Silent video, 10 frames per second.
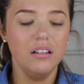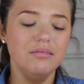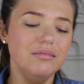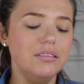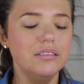
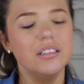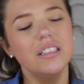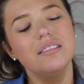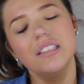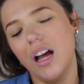Yeah,
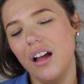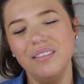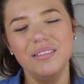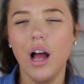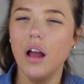
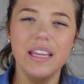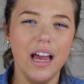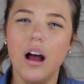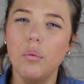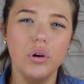
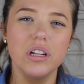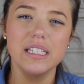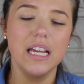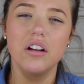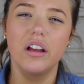I
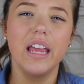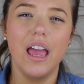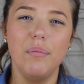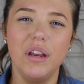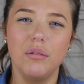wouldn't say you're going to
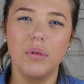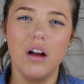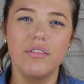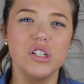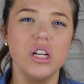get a medium
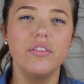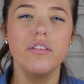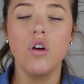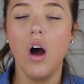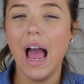coverage. If
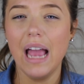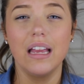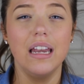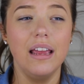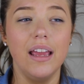you've got
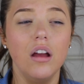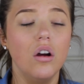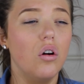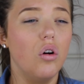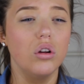acne
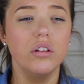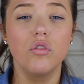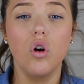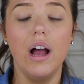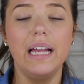or
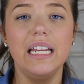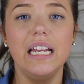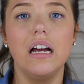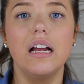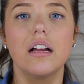you've got
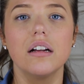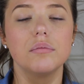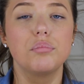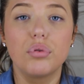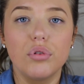any like
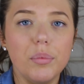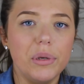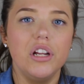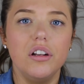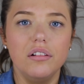
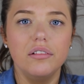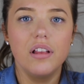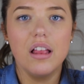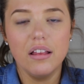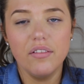prominent
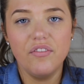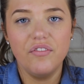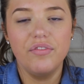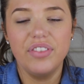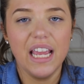
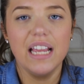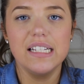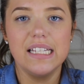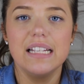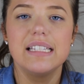
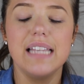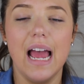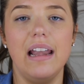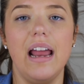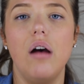things that
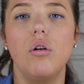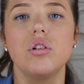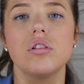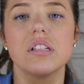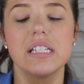stand out
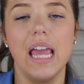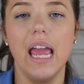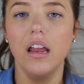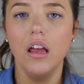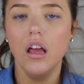on your
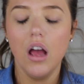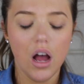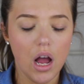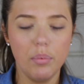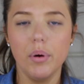skin,
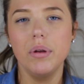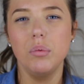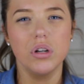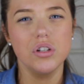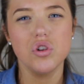I probably
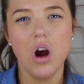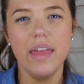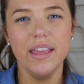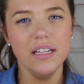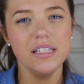wouldn't
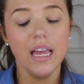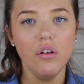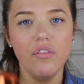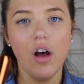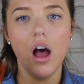try this.
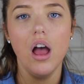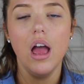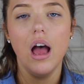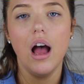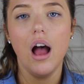So far,
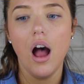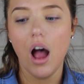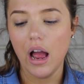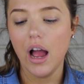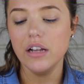
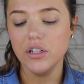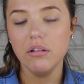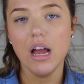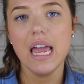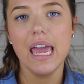I do
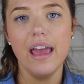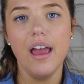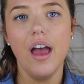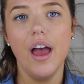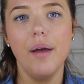like it.
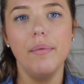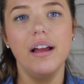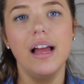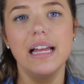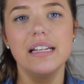
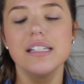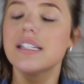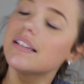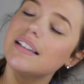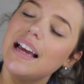
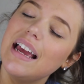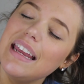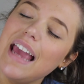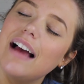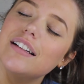And
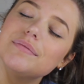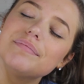yeah,